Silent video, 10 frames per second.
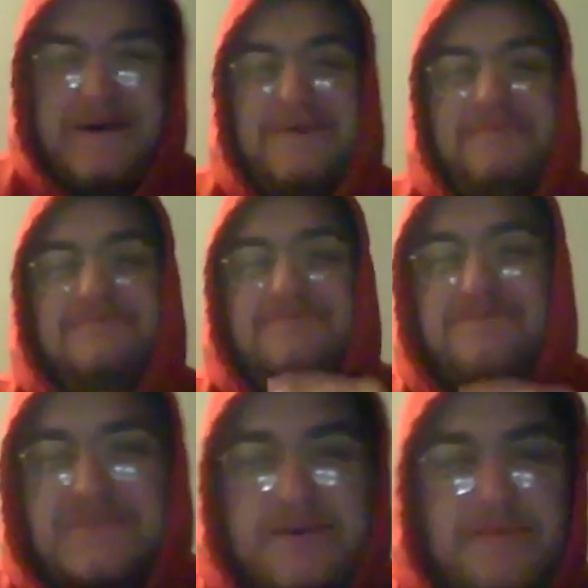
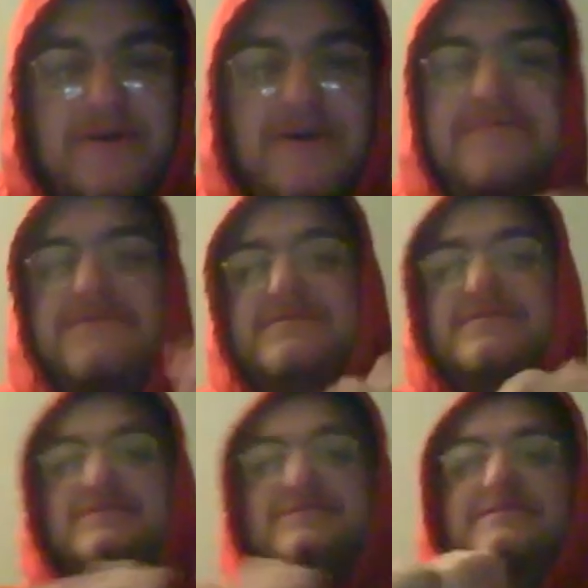Coming off,
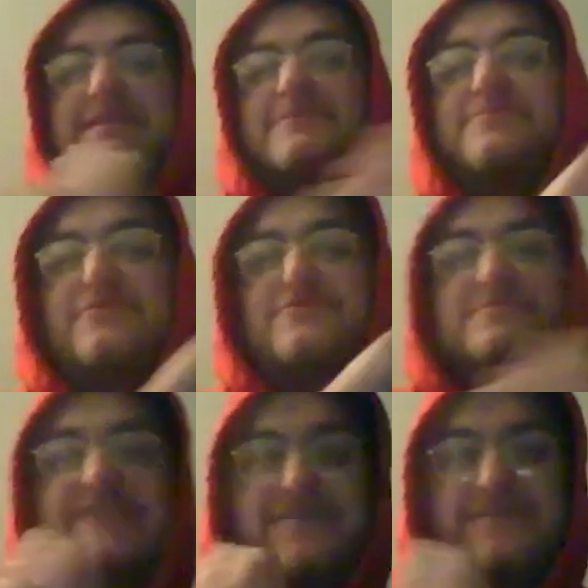get the
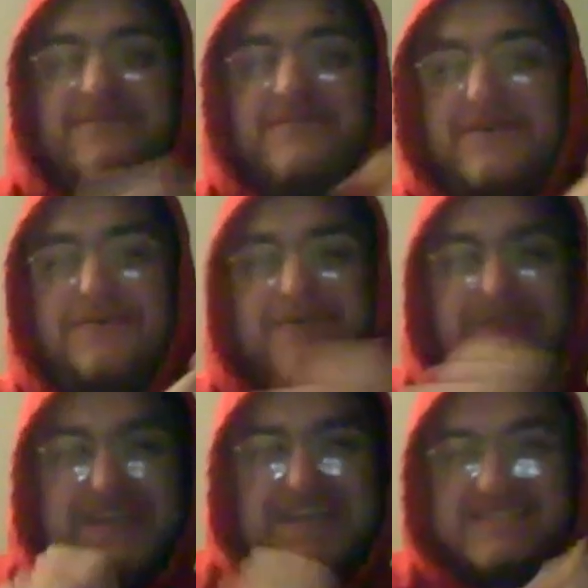brooms out for the
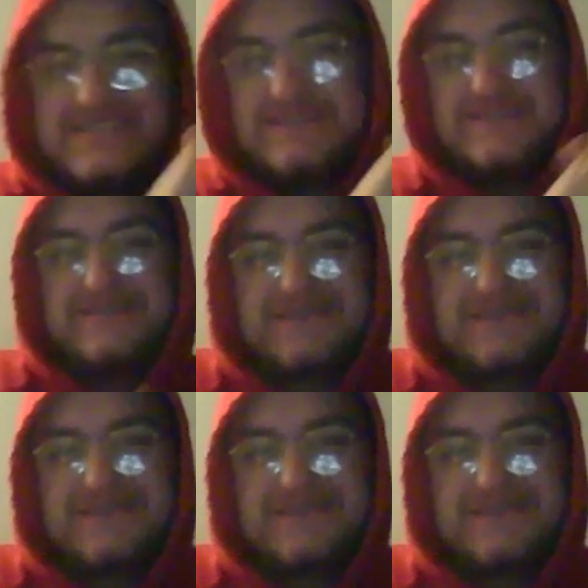Oakland A's,